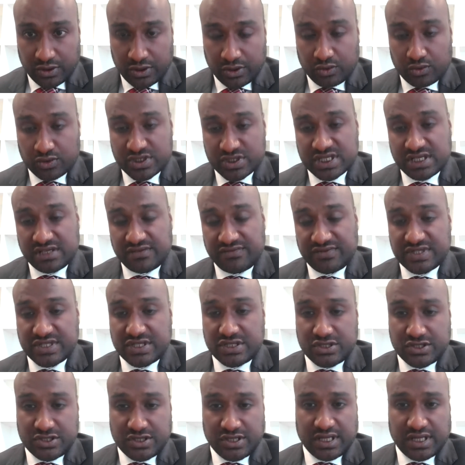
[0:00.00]
your
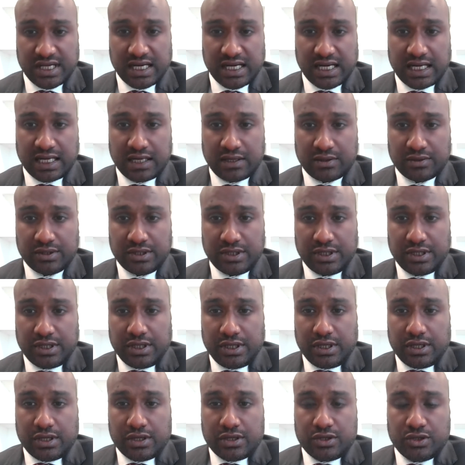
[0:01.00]
services to the cloud,
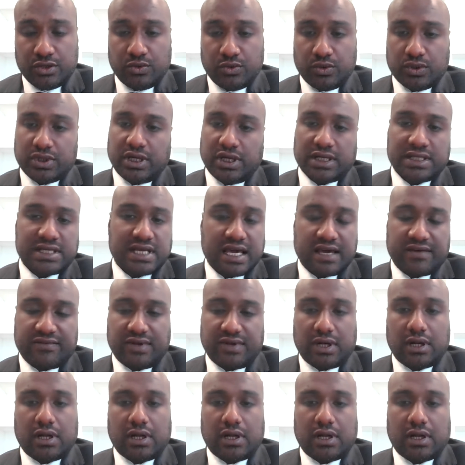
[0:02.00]
you will not
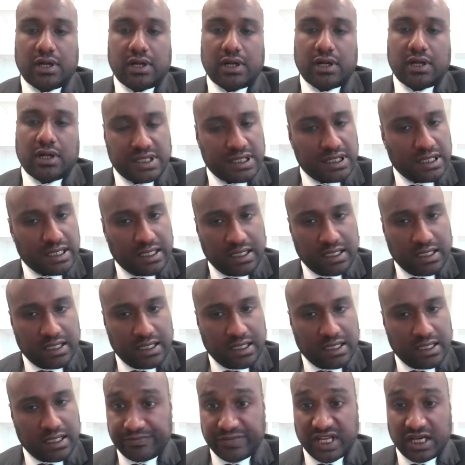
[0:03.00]
have a
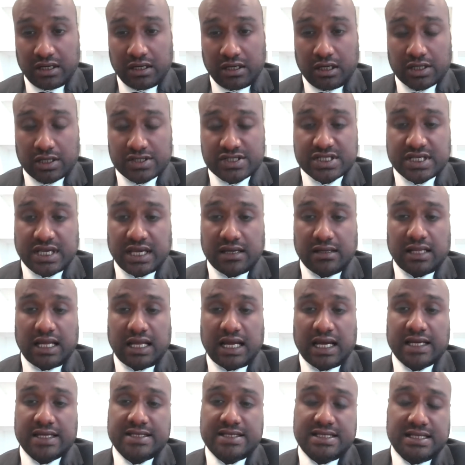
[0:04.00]
large-scale
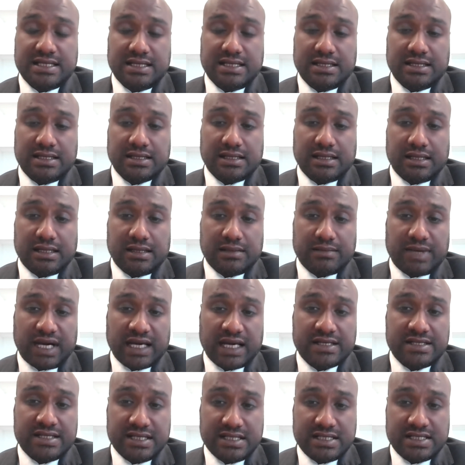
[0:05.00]

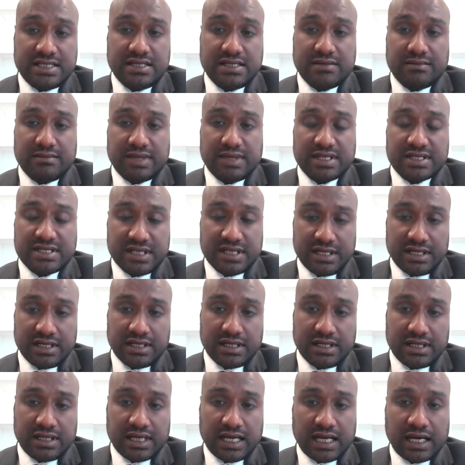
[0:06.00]
IT team
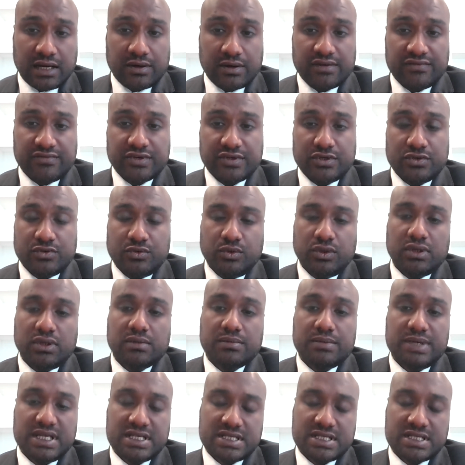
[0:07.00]
internally. However, you will